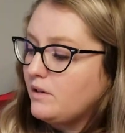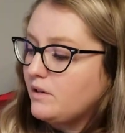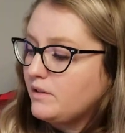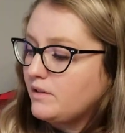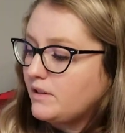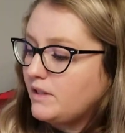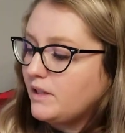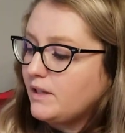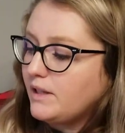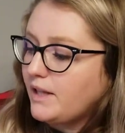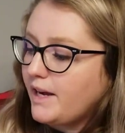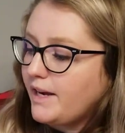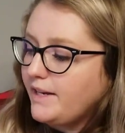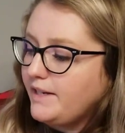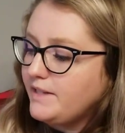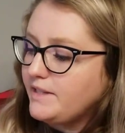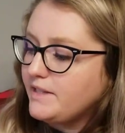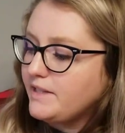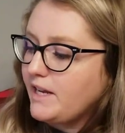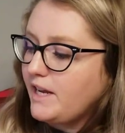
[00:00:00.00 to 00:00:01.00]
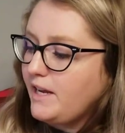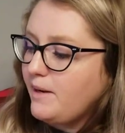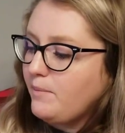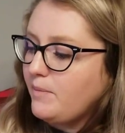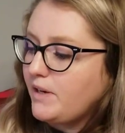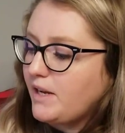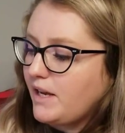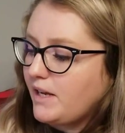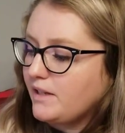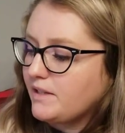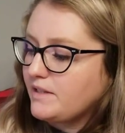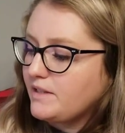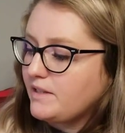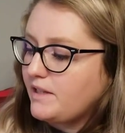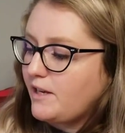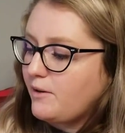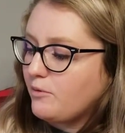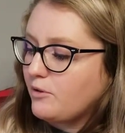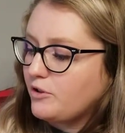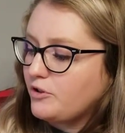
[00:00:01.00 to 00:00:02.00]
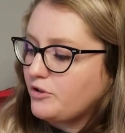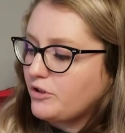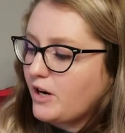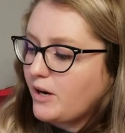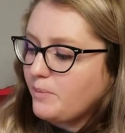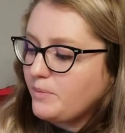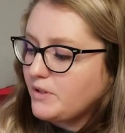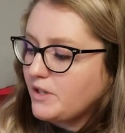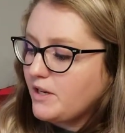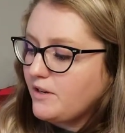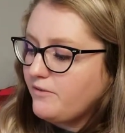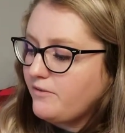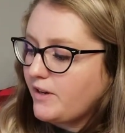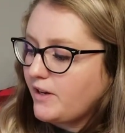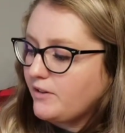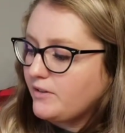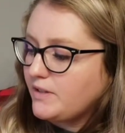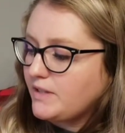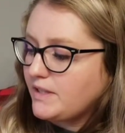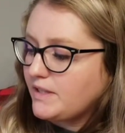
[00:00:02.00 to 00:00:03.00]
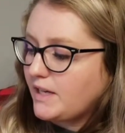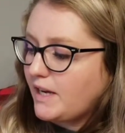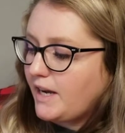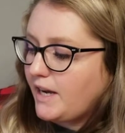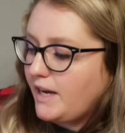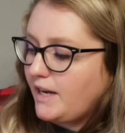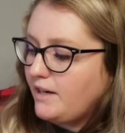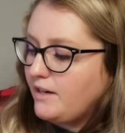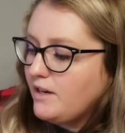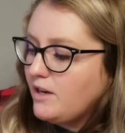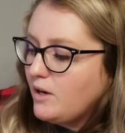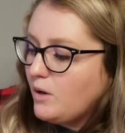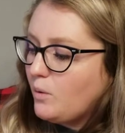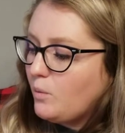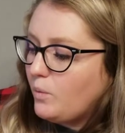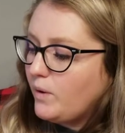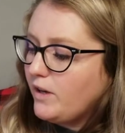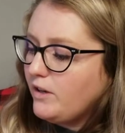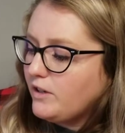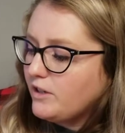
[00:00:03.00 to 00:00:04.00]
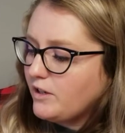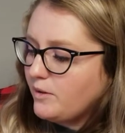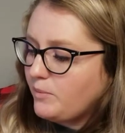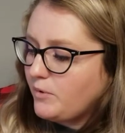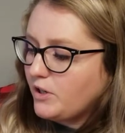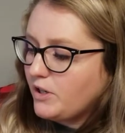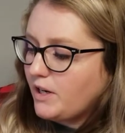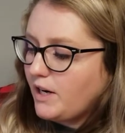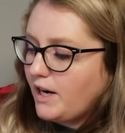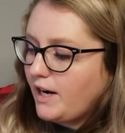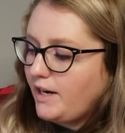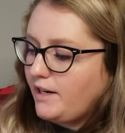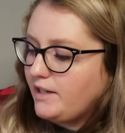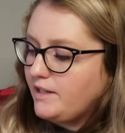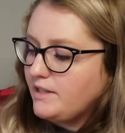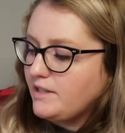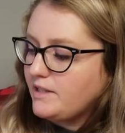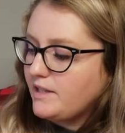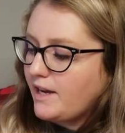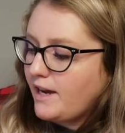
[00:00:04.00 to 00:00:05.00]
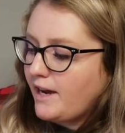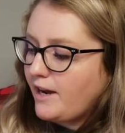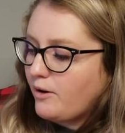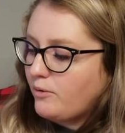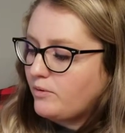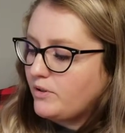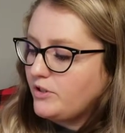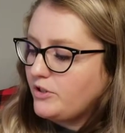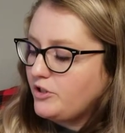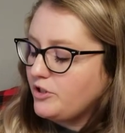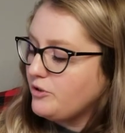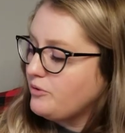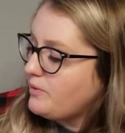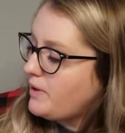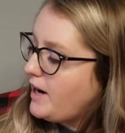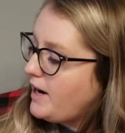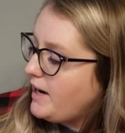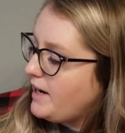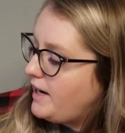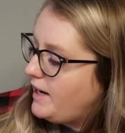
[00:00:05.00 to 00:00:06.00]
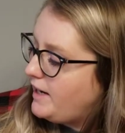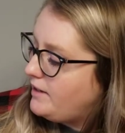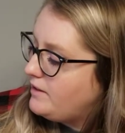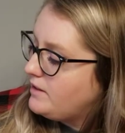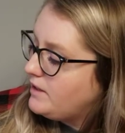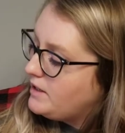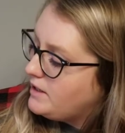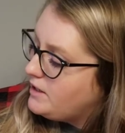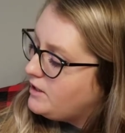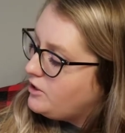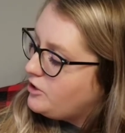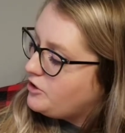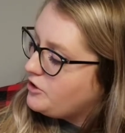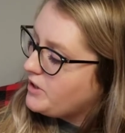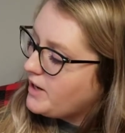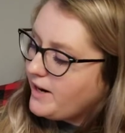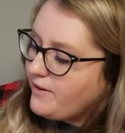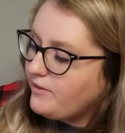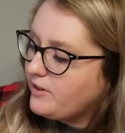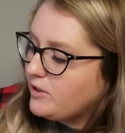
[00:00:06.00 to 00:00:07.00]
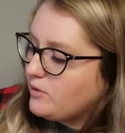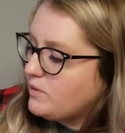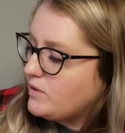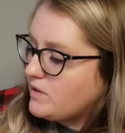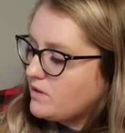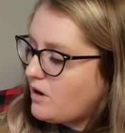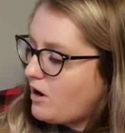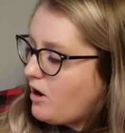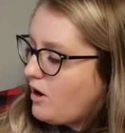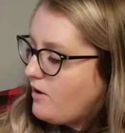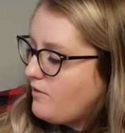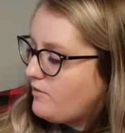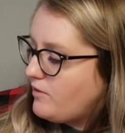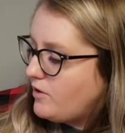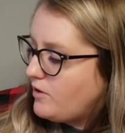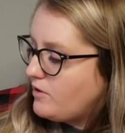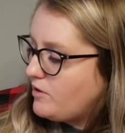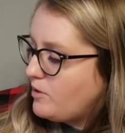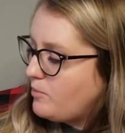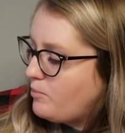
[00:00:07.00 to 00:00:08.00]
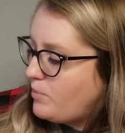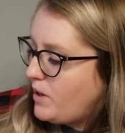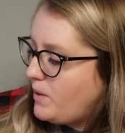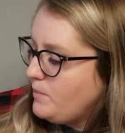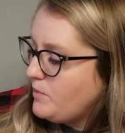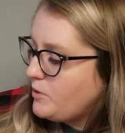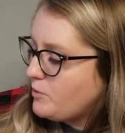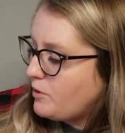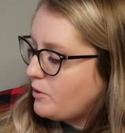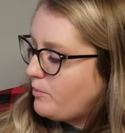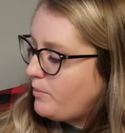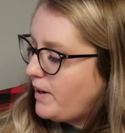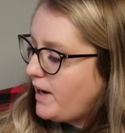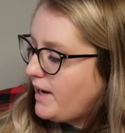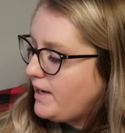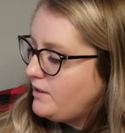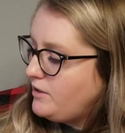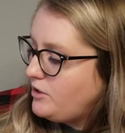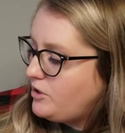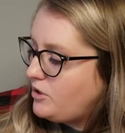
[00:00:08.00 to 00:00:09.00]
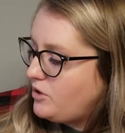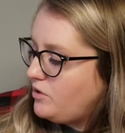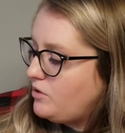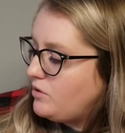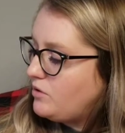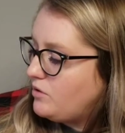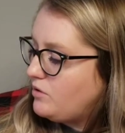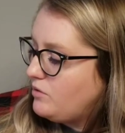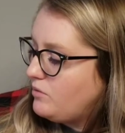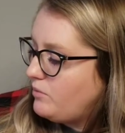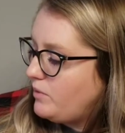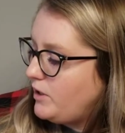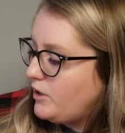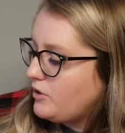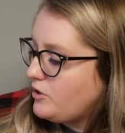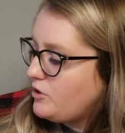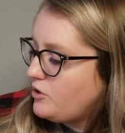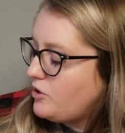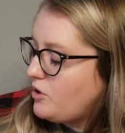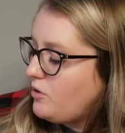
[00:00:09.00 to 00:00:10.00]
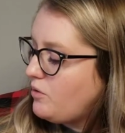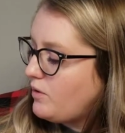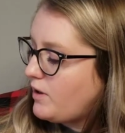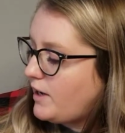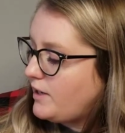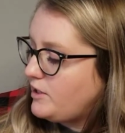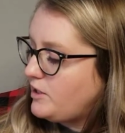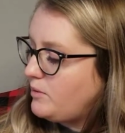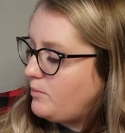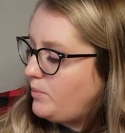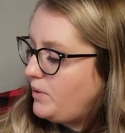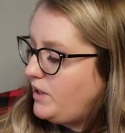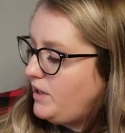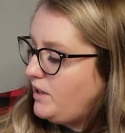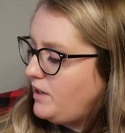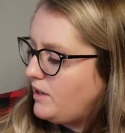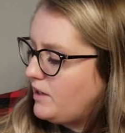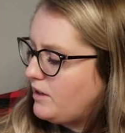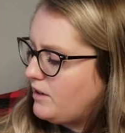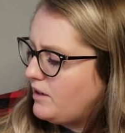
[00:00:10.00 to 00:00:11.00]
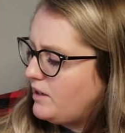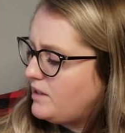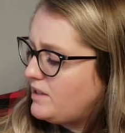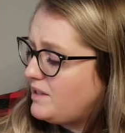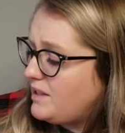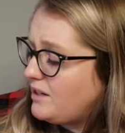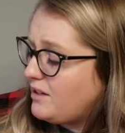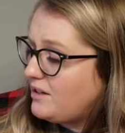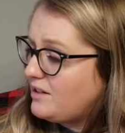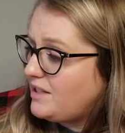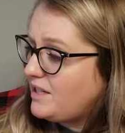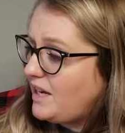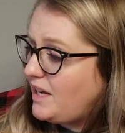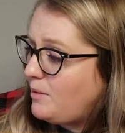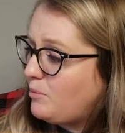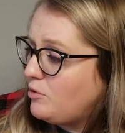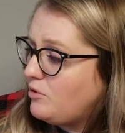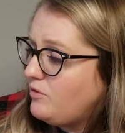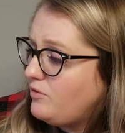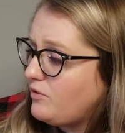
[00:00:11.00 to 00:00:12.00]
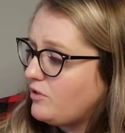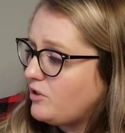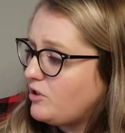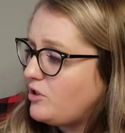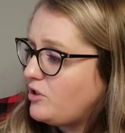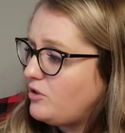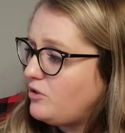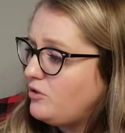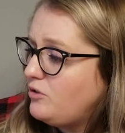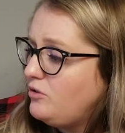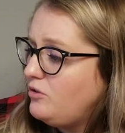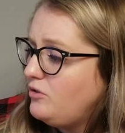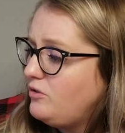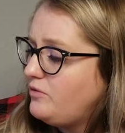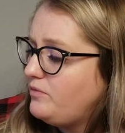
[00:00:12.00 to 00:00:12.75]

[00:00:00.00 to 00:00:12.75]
The lions came next. They were dropped off outside. Welcome, Your Highness. How was your ride? Traffic was awful. The bumps were bad too. We are so glad to be here. Is there a table for two?